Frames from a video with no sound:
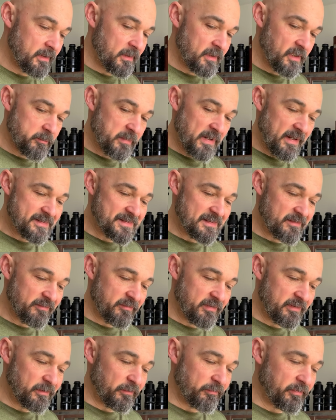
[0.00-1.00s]
massive
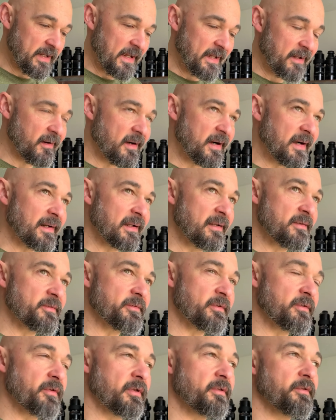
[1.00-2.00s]
kit of Leica R
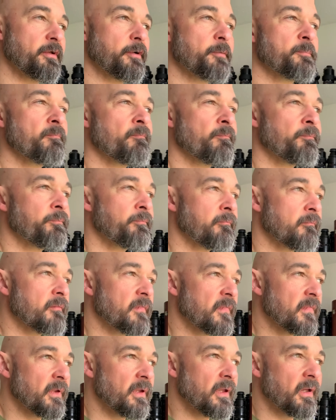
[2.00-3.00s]
lenses, and
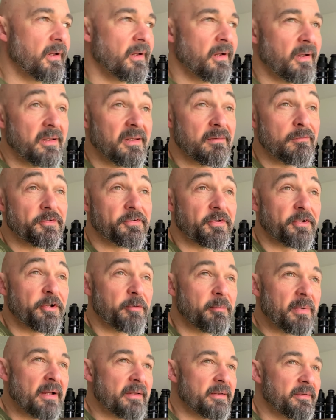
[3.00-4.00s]
I never thought
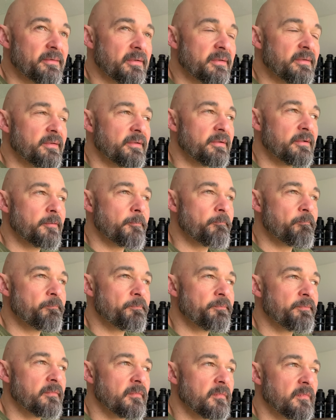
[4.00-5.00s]
about it, and
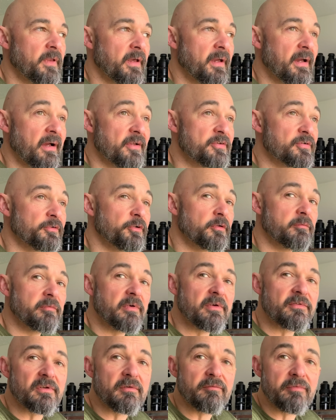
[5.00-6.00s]
the guy showed
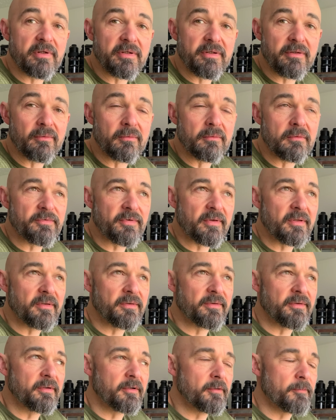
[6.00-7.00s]
obviously videos
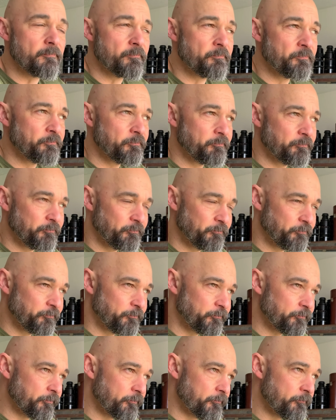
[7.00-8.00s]
and
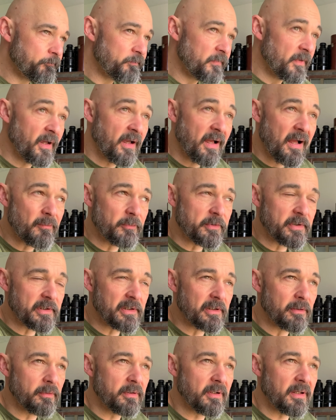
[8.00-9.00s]
how would it
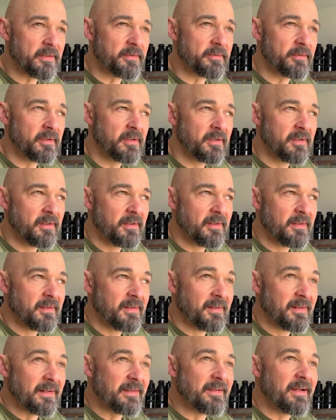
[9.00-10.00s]
look, and
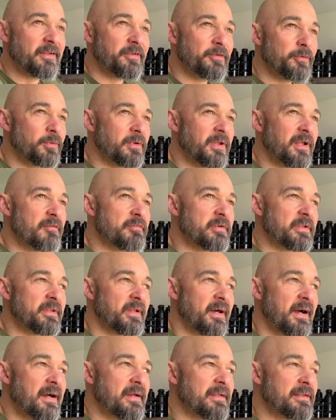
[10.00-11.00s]
I do love it,
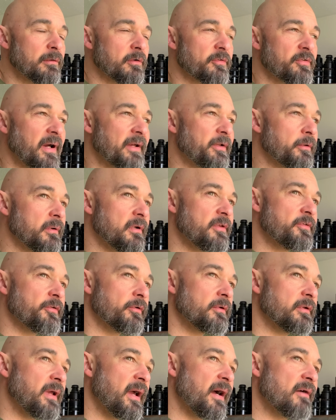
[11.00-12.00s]
how it looks. I know it's
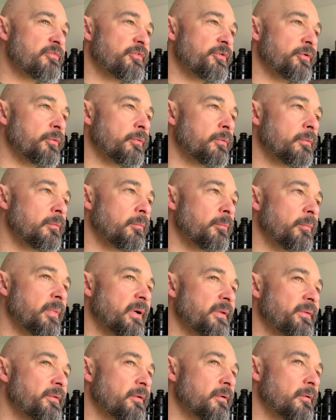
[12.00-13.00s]
only f2, but